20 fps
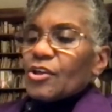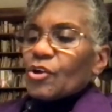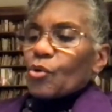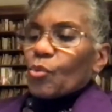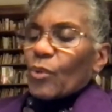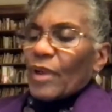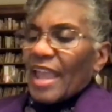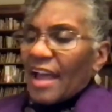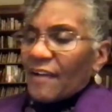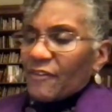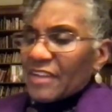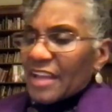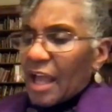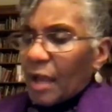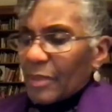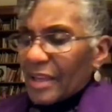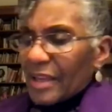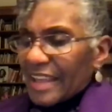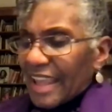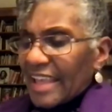We have an
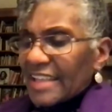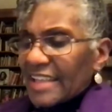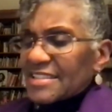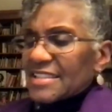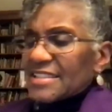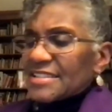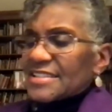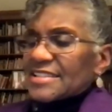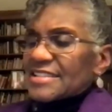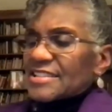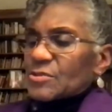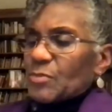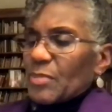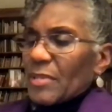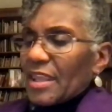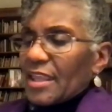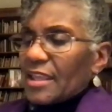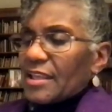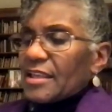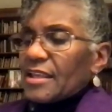obligation to
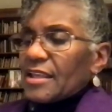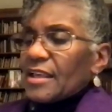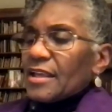speak,